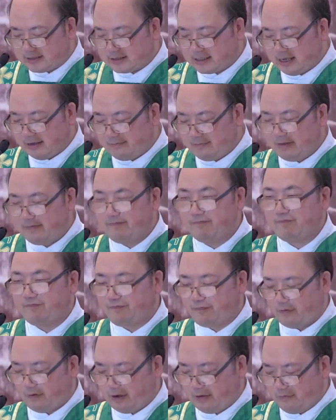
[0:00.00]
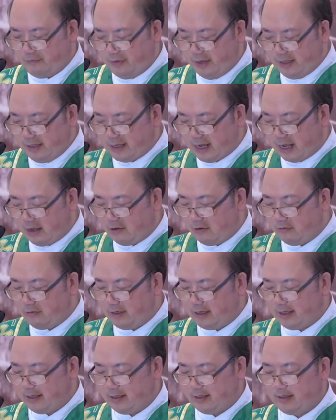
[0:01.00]
is common for a vineyard
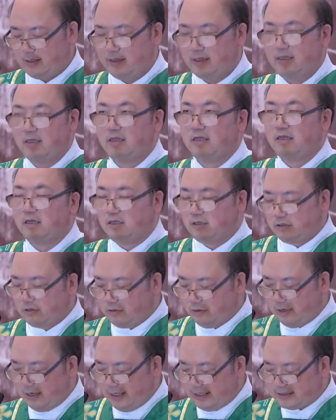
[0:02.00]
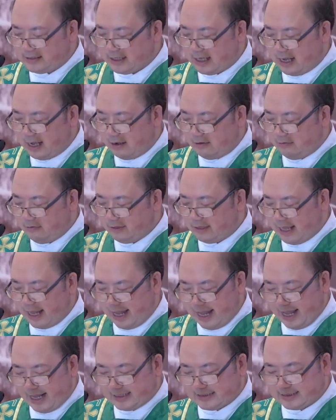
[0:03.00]
owner to lease out
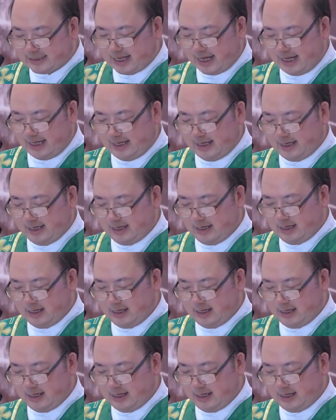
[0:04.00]
their estate